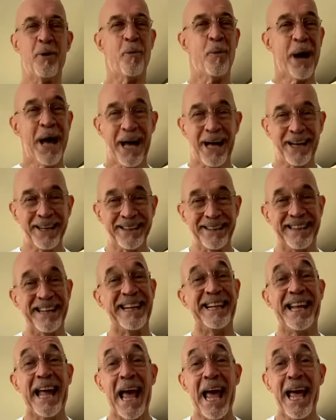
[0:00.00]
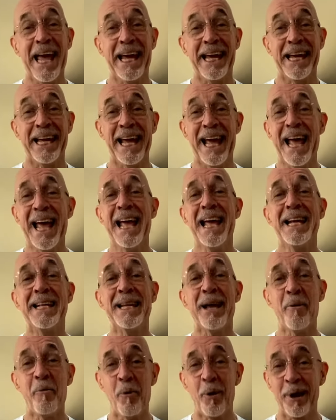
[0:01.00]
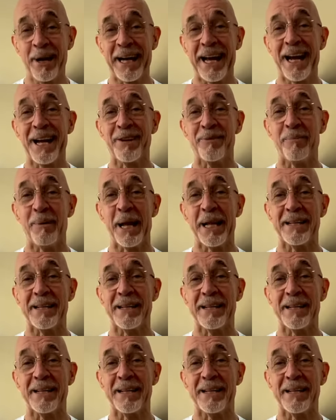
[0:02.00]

Well, today it didn't work out as well